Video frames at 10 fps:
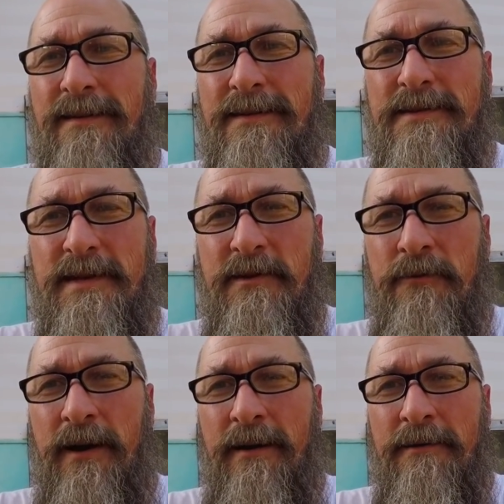Stick
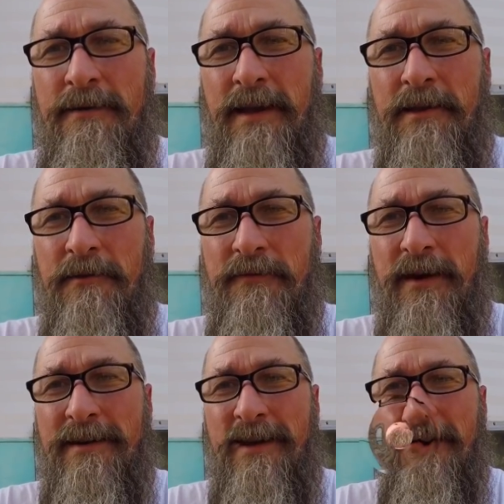around and you'll
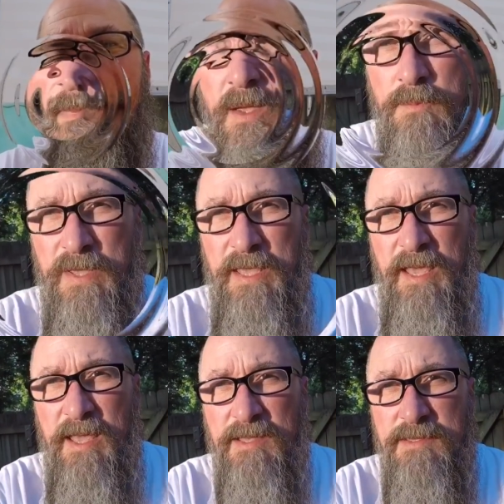find out how.
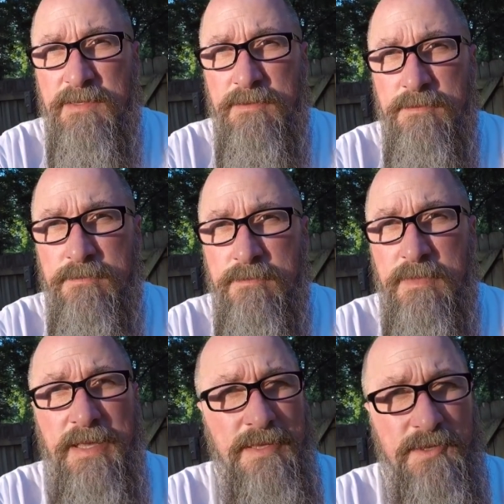P.S.
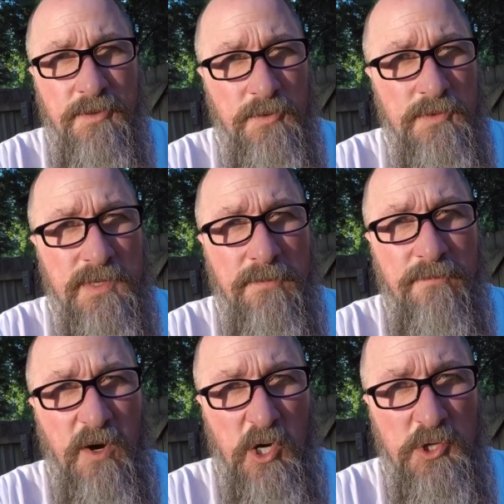It's through
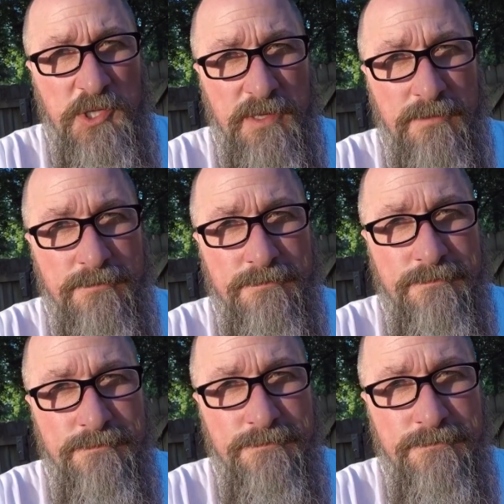subversion
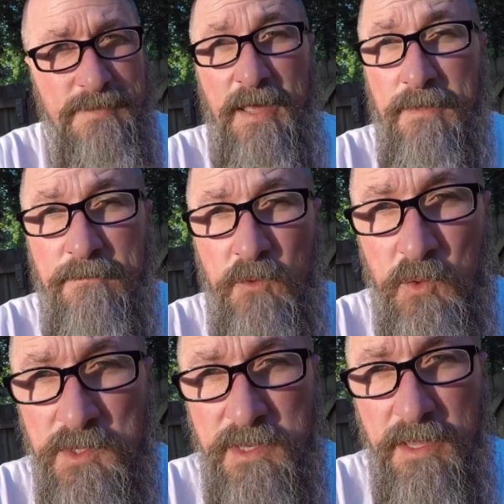and the
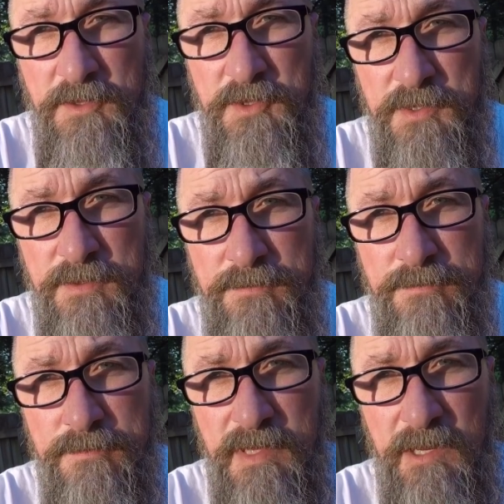4 stages.
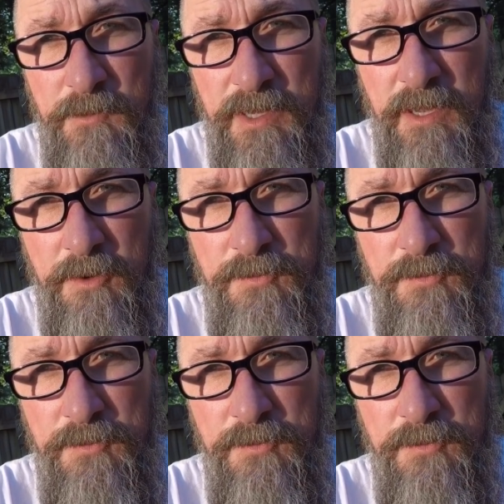Here we go.